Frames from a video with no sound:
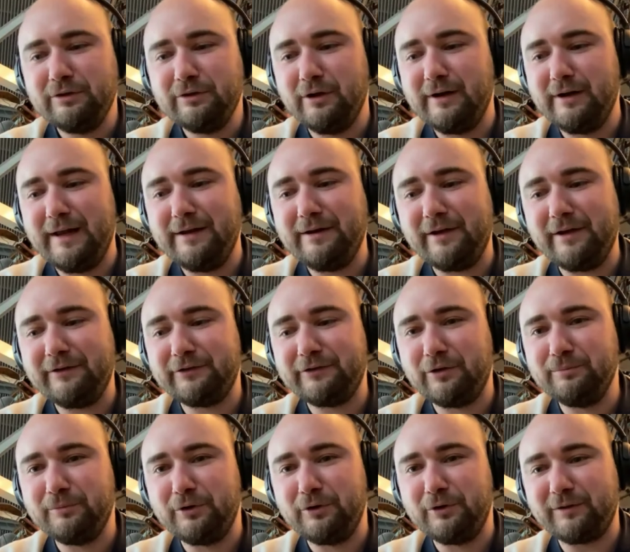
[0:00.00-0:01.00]
the land has
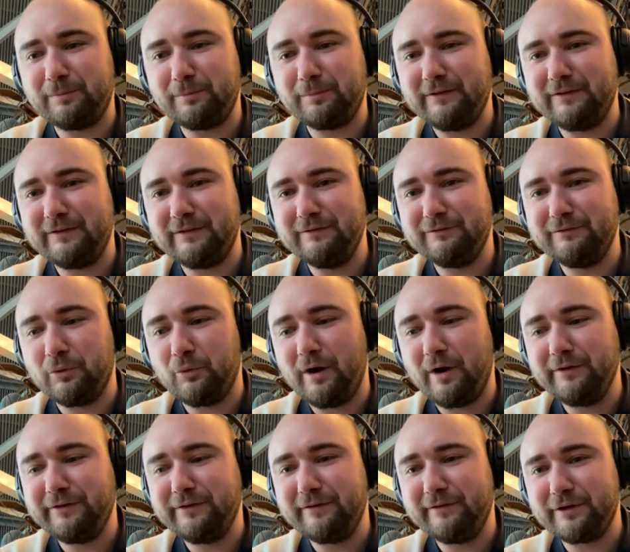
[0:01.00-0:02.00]
gone more expensive the
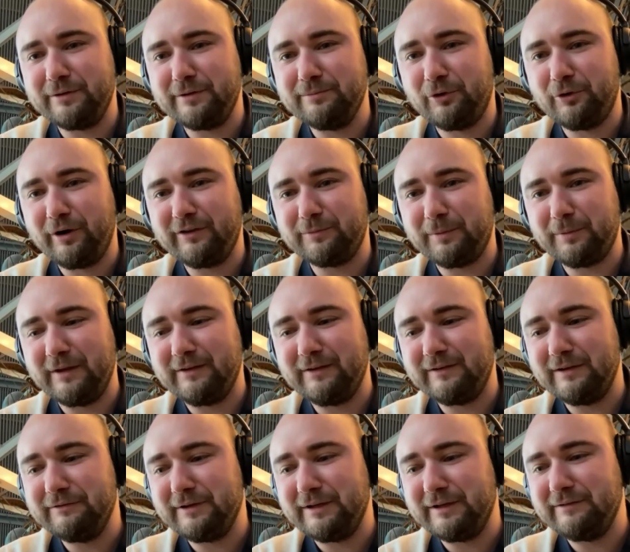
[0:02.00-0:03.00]
wines have gone more
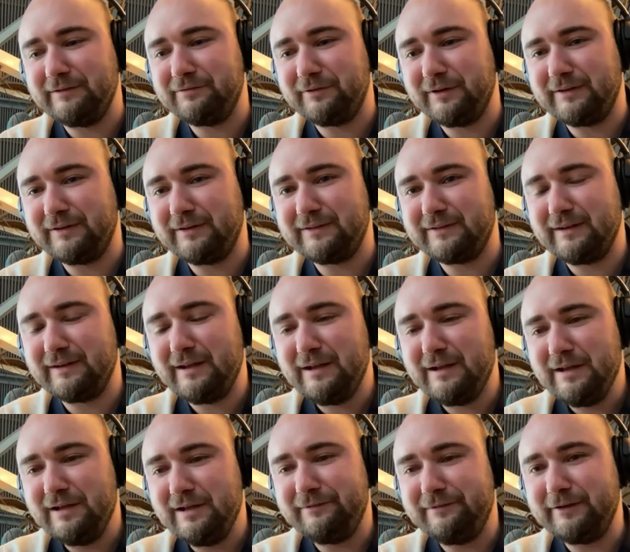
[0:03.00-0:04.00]
expensive and if it's
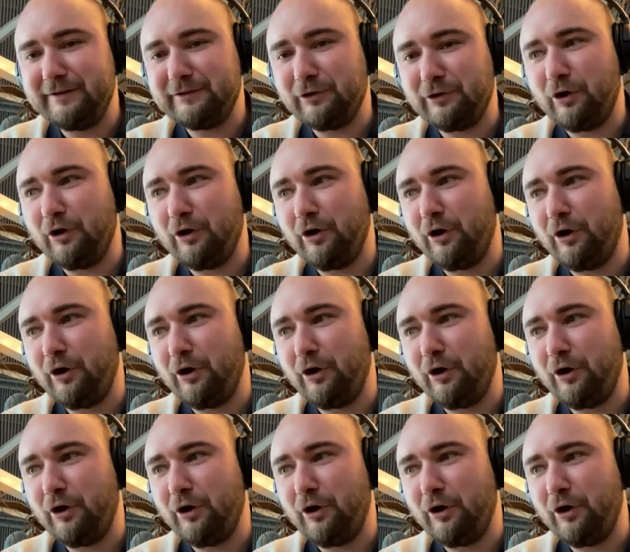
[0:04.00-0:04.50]
if it's a,